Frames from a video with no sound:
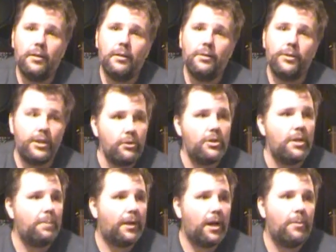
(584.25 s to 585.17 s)
than you did
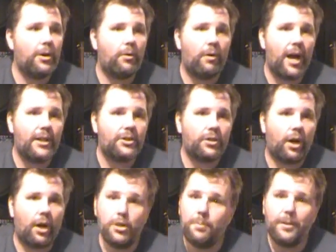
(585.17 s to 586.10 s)
becoming a rock
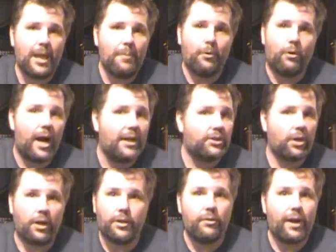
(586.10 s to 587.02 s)
star. And you became a rock
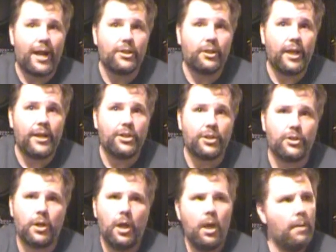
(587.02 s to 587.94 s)
star.
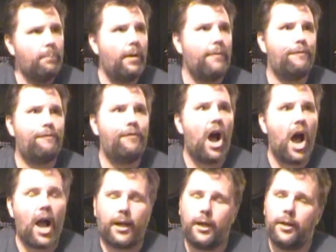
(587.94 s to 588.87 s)
Congratulations. But
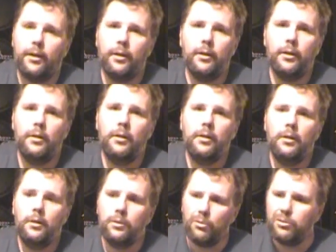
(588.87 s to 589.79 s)
fuck.
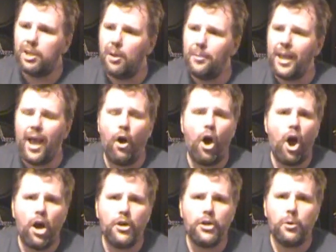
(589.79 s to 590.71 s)
Don't tell me how
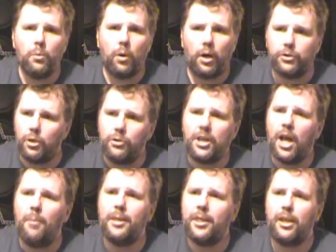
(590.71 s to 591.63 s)
hard you work. Don't
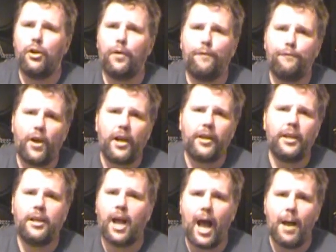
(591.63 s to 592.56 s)
tell me that you're a fucking
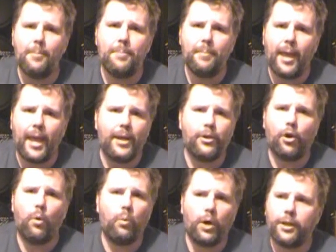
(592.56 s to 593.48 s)
common man, you're
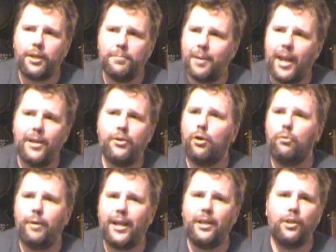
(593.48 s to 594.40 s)
a working man, you're a
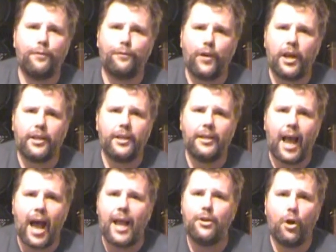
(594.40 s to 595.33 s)
regular fucking
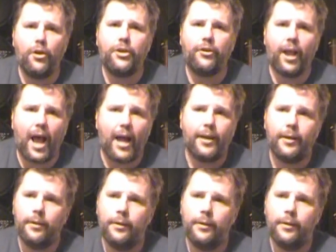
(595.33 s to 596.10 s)
guy. No, you're not.